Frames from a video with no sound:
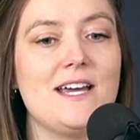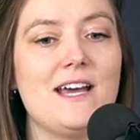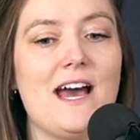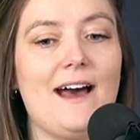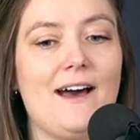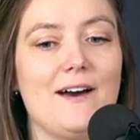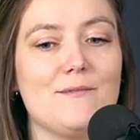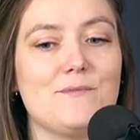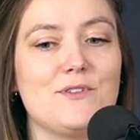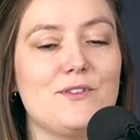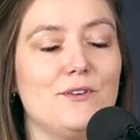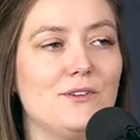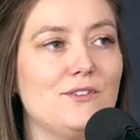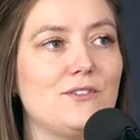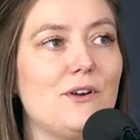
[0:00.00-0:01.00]
but
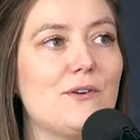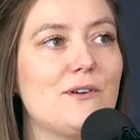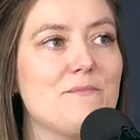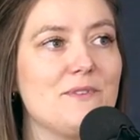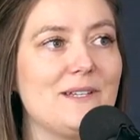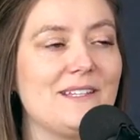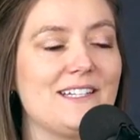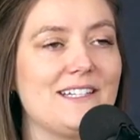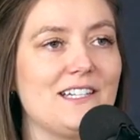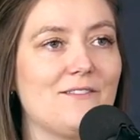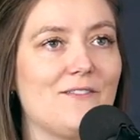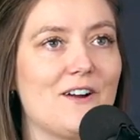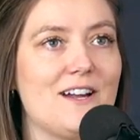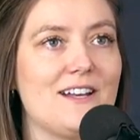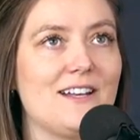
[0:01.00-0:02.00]
they're so completely
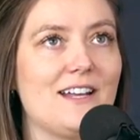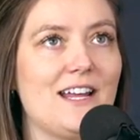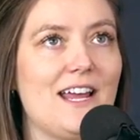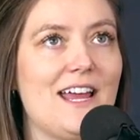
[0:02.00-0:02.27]
different,